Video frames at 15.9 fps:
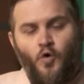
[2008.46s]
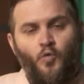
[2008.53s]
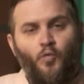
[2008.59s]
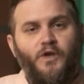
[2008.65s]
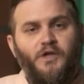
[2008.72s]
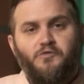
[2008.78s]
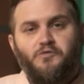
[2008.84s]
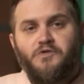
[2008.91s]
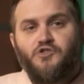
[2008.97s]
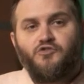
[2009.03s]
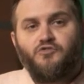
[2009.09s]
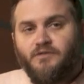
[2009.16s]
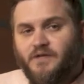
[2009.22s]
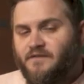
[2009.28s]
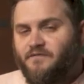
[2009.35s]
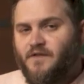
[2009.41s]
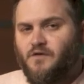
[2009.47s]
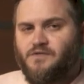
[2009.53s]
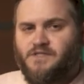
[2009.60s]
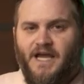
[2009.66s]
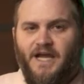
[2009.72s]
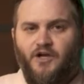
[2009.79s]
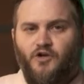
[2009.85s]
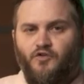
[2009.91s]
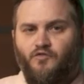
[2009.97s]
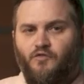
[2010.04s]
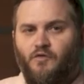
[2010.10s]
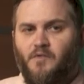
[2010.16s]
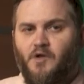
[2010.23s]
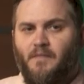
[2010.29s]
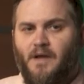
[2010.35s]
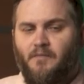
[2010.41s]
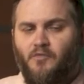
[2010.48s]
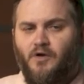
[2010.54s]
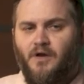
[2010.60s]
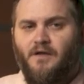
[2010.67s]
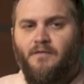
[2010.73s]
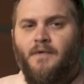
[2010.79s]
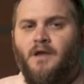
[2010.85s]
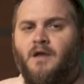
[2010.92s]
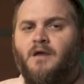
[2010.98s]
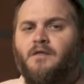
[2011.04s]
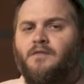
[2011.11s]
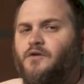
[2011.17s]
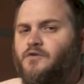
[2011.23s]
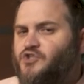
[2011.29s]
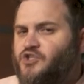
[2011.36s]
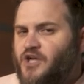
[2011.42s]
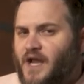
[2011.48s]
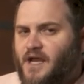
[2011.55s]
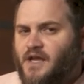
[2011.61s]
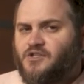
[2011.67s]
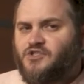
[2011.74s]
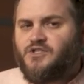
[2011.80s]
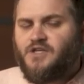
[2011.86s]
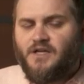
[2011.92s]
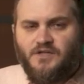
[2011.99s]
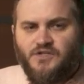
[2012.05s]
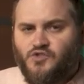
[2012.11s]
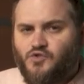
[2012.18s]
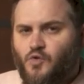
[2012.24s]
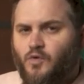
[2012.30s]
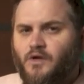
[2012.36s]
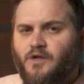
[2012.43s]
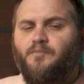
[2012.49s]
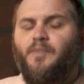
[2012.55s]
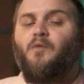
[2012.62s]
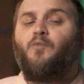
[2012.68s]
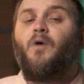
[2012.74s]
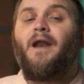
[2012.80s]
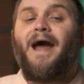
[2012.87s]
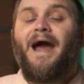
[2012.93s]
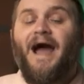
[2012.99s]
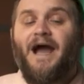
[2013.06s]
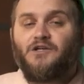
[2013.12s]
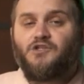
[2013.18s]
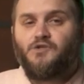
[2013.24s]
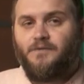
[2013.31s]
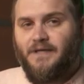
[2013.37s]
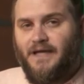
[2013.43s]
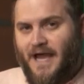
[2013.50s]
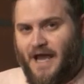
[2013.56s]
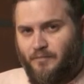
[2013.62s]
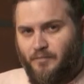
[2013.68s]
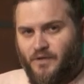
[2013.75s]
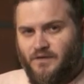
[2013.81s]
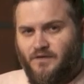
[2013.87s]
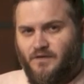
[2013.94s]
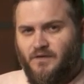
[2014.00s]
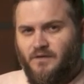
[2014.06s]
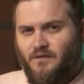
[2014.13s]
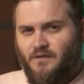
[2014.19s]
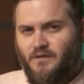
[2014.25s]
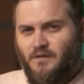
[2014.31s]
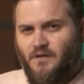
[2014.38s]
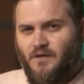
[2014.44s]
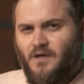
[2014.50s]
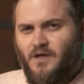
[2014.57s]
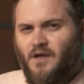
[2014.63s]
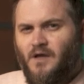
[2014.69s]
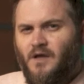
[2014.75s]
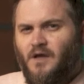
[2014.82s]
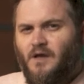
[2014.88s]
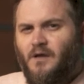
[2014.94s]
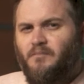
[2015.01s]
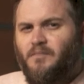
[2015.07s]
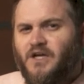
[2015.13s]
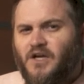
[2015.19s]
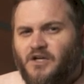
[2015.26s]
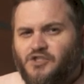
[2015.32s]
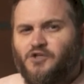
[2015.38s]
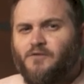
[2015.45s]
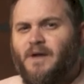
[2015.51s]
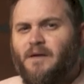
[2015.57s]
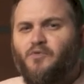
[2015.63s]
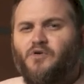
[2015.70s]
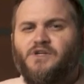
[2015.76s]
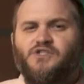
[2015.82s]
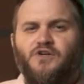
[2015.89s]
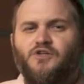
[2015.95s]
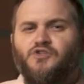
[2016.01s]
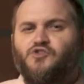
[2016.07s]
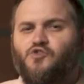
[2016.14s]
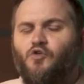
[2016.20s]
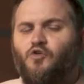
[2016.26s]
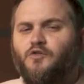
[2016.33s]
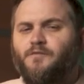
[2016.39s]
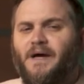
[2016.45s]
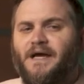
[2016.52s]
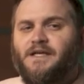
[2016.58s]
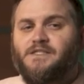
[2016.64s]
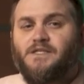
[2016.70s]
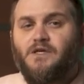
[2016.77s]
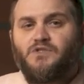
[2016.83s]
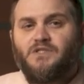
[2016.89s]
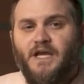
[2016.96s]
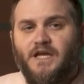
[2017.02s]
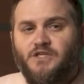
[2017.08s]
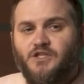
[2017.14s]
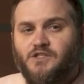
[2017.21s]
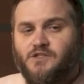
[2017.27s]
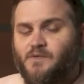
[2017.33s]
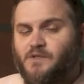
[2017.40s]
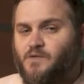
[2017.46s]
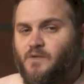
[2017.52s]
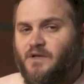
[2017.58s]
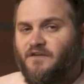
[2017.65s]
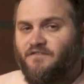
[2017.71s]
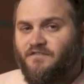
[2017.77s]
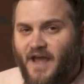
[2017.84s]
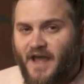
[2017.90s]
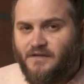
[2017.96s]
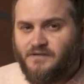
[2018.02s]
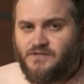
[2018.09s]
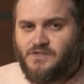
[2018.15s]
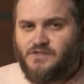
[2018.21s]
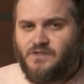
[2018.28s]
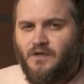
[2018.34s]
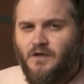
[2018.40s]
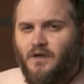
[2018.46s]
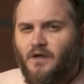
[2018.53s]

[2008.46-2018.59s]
When you retrieve those anchors from your memory, they're changed and distorted by what actually happened. Because your memories are controlled by associations between events,